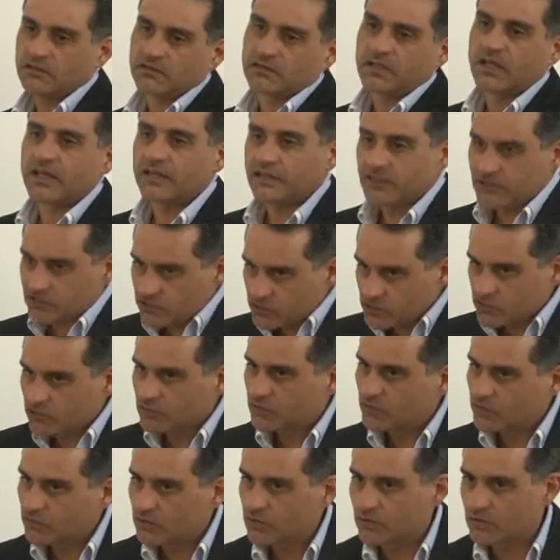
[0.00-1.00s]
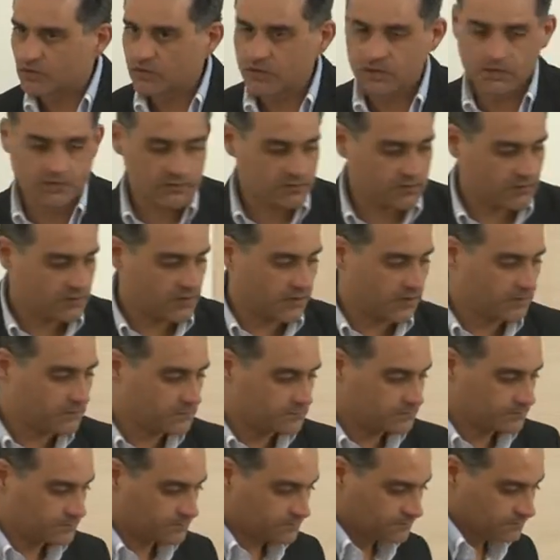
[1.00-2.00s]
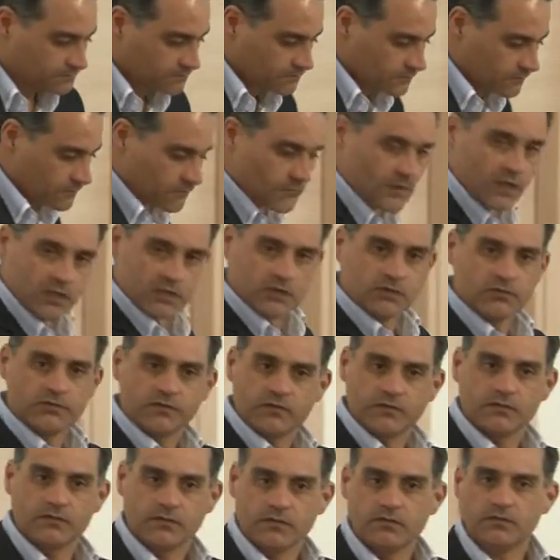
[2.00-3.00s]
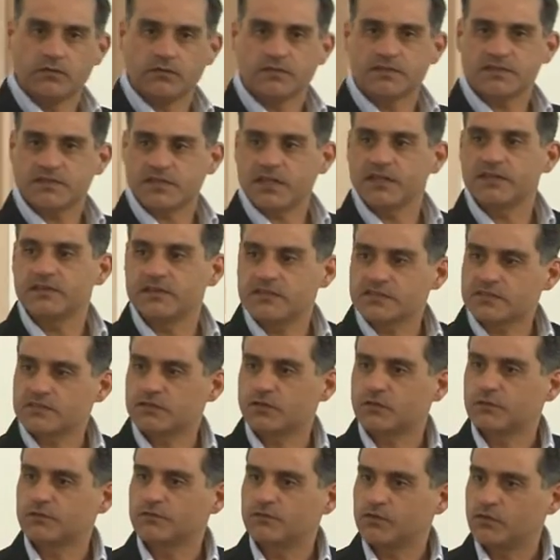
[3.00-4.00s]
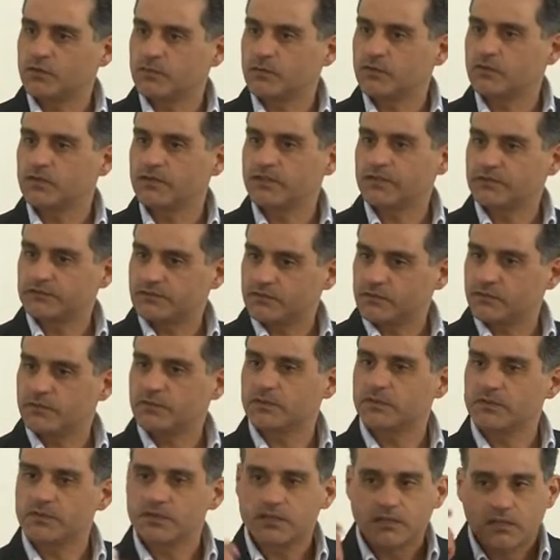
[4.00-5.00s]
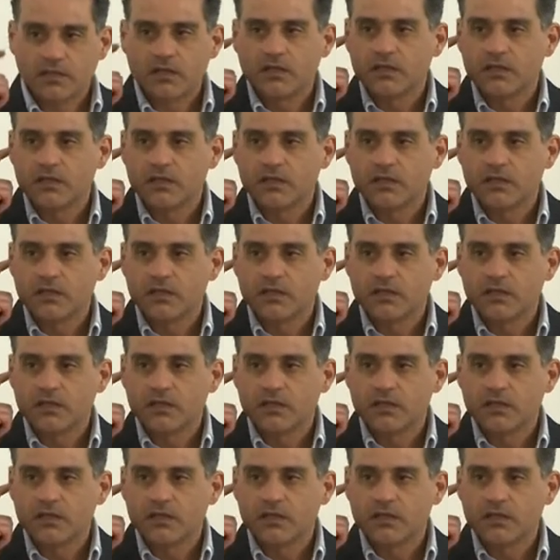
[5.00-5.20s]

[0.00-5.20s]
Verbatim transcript: like in school or, okay? You, you understand this non-formal, informal?